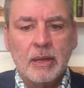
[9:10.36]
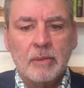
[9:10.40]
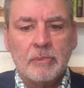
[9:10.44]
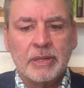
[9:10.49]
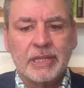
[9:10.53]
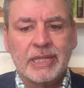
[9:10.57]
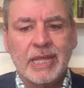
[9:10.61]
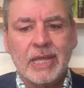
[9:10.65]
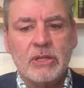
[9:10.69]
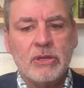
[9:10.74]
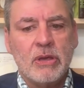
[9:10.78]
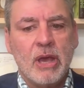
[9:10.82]

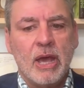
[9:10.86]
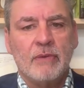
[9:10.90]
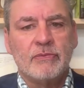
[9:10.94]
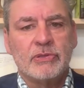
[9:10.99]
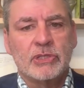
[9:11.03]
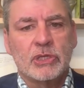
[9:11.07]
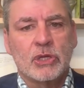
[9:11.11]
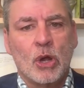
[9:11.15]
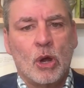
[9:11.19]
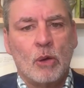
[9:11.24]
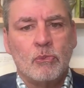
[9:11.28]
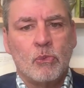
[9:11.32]
But then you have
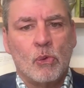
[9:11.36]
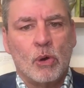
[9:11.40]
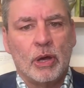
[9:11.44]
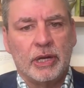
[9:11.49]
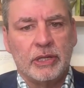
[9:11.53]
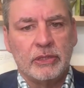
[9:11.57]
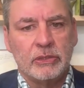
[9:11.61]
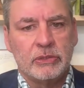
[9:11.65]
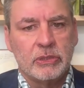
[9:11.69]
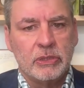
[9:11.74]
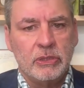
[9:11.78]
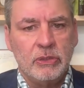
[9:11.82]
scope one
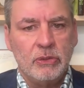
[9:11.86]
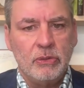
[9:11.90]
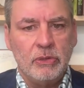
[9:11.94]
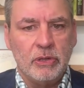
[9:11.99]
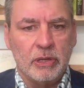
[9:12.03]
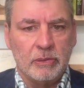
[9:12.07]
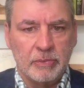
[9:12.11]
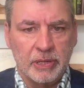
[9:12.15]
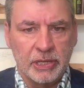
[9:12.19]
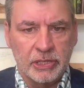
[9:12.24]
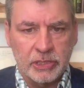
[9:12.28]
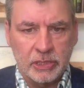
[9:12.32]
and two
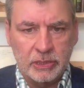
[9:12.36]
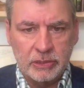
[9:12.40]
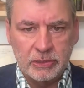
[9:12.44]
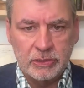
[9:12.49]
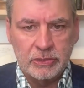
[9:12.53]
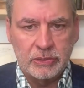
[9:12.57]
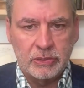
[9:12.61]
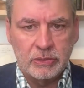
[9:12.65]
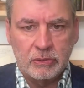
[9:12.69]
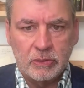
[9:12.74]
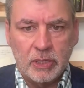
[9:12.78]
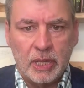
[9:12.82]

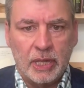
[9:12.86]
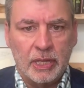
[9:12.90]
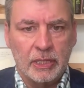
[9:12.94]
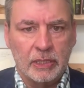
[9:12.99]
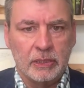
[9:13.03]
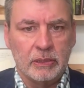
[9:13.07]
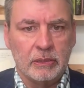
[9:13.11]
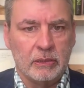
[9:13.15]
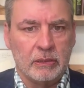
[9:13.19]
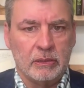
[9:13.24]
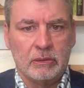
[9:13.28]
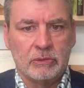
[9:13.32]
emissions,
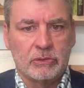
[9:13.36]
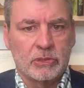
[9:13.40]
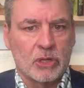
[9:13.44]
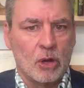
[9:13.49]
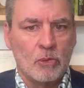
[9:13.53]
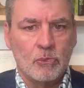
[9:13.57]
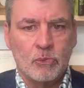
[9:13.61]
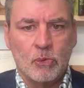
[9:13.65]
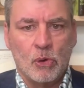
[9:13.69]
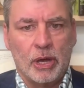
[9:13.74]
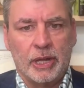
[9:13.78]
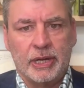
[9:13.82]
and
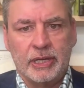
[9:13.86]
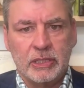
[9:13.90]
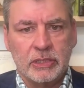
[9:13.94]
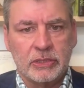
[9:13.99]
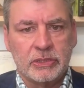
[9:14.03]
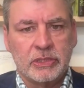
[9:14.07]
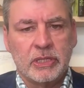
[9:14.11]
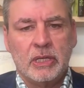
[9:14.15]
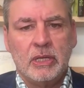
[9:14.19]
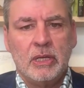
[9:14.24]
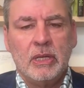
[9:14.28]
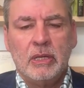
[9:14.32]
scope one
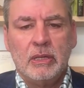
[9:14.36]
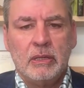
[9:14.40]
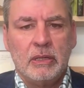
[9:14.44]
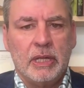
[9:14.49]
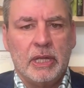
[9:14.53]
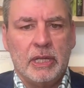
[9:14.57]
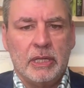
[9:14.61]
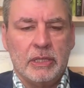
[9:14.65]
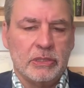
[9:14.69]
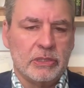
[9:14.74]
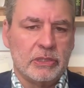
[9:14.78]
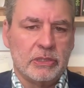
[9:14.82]
is
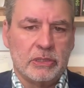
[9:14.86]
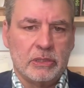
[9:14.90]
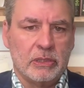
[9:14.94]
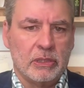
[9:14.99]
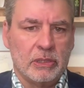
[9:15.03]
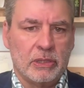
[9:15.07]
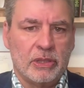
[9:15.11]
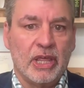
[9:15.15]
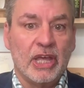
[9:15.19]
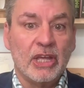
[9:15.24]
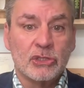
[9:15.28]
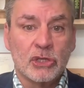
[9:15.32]
is the
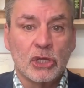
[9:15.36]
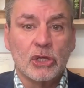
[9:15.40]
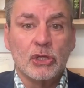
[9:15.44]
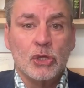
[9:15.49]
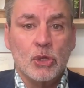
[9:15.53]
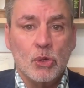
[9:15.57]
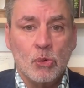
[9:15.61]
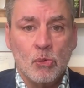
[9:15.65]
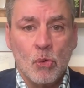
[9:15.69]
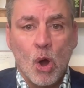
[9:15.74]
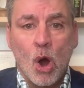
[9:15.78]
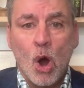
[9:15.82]
things that
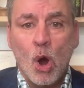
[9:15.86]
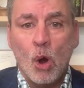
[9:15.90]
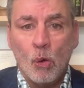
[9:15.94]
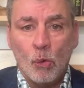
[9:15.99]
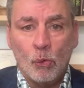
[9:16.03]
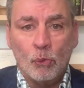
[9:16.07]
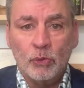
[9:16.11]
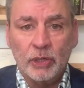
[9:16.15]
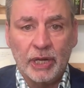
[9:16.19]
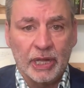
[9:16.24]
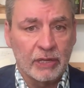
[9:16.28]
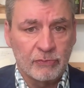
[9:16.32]
you
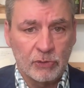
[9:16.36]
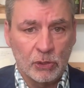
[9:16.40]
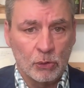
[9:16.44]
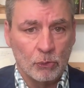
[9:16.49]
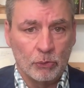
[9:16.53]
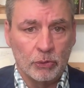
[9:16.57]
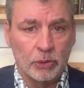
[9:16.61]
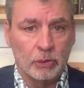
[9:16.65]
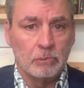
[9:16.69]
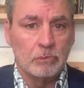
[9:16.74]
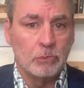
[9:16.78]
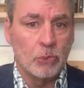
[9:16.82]
own. Like if you
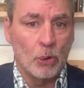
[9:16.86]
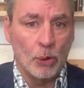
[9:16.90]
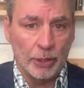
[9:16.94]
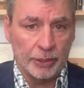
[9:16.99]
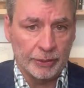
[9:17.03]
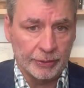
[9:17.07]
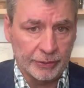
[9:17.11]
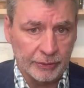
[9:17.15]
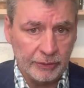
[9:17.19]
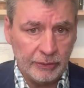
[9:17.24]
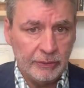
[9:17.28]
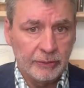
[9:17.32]
own a
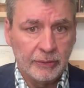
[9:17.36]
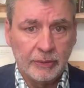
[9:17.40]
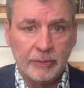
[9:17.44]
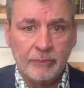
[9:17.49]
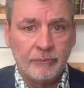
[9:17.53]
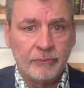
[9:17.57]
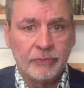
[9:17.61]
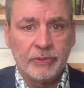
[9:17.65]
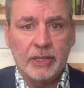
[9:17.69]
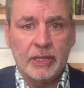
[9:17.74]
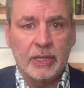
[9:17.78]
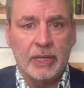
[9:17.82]
boiler
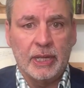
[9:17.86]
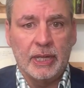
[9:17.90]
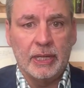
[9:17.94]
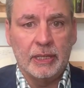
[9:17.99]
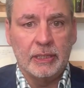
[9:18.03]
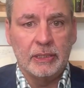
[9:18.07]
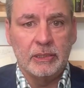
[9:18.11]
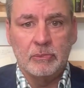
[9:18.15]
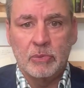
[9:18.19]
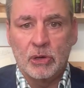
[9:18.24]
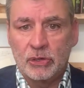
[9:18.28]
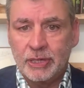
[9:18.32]

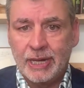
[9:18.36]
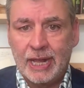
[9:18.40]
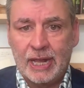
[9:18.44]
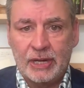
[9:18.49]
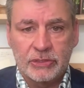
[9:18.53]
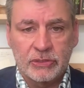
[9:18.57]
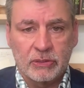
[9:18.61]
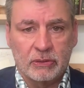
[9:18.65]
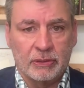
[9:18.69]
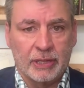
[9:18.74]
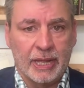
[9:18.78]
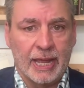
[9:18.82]
and you burn
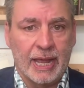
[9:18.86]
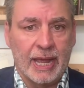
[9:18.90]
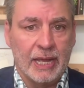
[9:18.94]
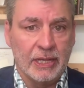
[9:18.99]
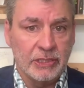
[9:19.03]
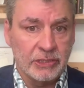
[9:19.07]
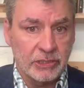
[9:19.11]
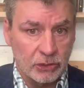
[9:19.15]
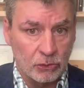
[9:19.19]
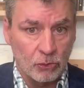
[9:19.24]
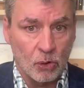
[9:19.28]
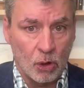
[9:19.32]
natural
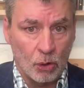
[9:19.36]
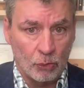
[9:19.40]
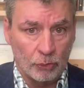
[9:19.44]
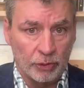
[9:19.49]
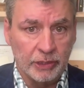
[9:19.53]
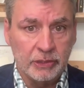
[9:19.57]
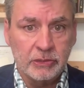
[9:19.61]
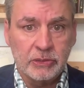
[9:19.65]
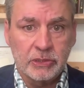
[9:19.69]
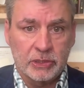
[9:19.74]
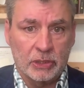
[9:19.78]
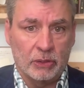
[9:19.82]
gas, you own
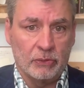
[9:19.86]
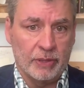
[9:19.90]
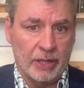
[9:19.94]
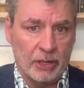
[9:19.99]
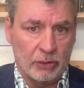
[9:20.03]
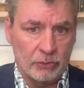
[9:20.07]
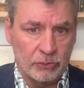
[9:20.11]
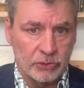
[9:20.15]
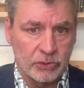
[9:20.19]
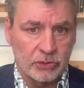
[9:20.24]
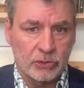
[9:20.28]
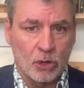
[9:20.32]
it, so
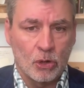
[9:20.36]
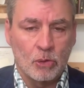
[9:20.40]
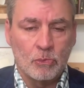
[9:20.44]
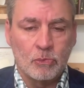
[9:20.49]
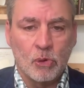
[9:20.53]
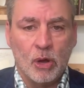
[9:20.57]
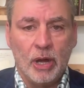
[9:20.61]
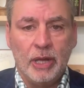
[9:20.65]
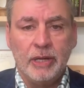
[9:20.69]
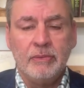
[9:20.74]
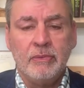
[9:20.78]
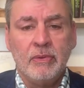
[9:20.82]
that was
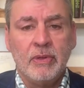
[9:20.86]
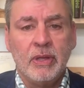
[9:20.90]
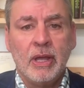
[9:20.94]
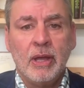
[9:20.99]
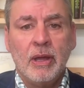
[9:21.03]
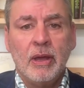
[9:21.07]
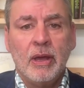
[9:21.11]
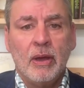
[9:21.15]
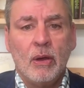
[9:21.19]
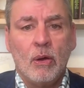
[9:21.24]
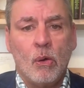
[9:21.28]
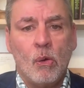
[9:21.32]
scope one.
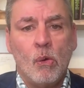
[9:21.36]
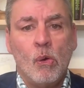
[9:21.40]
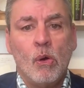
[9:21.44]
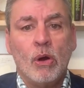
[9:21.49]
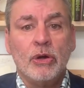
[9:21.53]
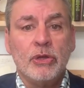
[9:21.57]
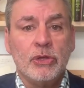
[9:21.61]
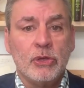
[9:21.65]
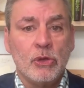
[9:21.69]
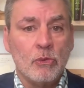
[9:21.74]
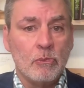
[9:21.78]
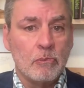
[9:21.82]

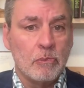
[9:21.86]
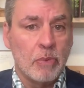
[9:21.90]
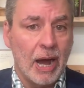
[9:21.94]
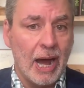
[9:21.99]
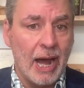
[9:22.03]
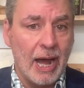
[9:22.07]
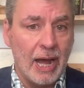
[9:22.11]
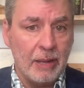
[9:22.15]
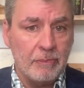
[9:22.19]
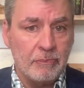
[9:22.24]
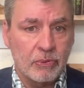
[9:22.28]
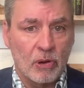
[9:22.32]
Or you
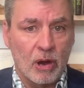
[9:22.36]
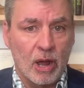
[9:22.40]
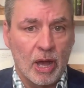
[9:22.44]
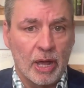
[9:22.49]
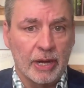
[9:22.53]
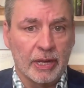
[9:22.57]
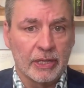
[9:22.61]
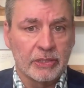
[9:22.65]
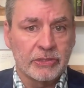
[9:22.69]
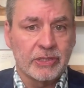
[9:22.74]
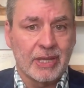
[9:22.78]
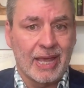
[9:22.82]
buy
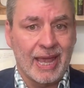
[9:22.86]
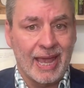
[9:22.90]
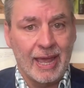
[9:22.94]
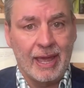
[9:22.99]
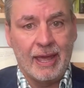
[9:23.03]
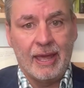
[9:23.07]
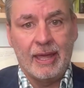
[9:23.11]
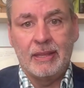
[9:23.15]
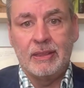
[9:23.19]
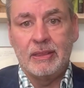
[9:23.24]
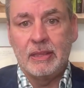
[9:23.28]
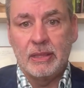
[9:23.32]
products
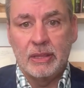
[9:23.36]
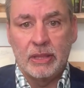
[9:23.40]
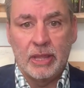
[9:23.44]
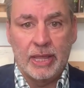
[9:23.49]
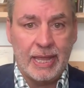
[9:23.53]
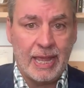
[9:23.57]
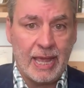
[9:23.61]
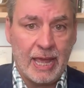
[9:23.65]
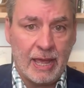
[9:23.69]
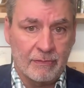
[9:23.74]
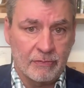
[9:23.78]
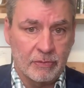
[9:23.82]
and
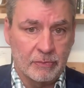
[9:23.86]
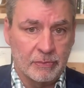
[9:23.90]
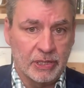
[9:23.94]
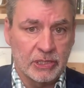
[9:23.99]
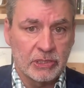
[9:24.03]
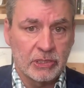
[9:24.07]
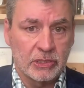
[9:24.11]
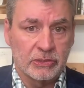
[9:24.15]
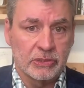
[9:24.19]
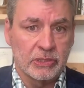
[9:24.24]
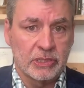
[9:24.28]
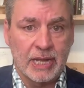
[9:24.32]
they have
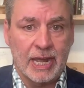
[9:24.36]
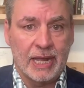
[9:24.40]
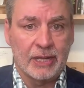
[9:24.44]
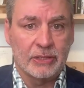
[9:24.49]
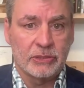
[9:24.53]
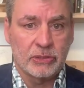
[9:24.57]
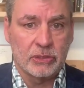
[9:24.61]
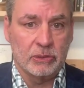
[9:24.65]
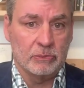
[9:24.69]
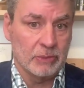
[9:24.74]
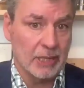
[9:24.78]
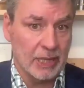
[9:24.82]
emissions
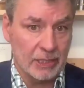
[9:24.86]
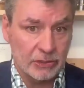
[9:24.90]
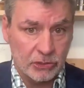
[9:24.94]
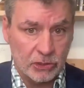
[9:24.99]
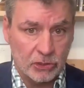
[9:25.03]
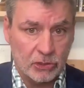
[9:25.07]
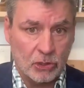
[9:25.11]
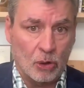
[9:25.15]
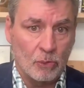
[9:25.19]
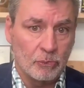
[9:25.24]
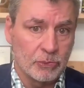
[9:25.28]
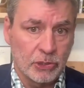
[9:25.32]
attached to them. That's
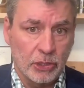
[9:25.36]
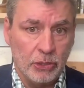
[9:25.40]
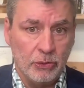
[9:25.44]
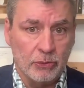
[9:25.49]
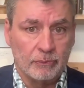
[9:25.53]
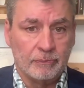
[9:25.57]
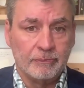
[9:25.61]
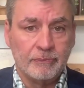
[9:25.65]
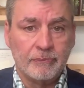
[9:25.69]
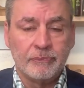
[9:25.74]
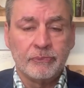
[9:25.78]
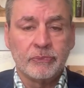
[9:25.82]
scope
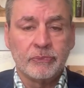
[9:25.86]
two.